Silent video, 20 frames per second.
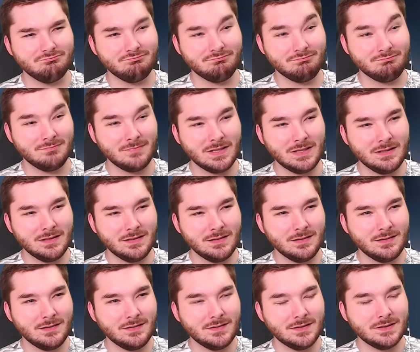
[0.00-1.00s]

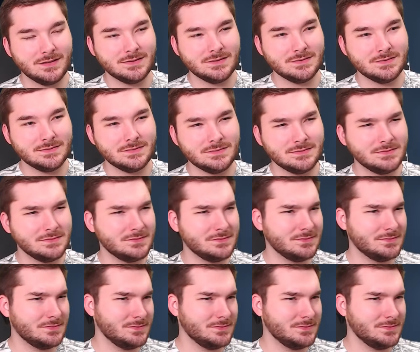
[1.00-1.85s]
[no speech]